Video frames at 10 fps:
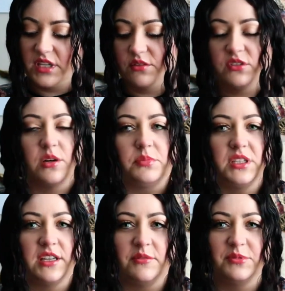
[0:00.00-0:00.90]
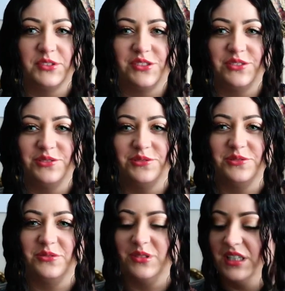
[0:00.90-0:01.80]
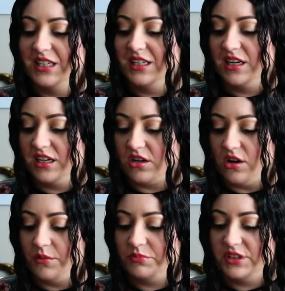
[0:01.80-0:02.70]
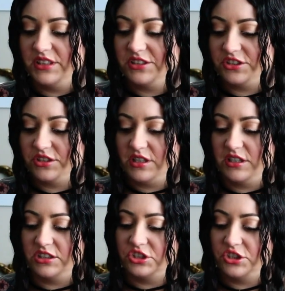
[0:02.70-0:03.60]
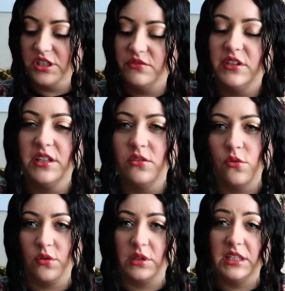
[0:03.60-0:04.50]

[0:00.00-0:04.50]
of not being able to achieving or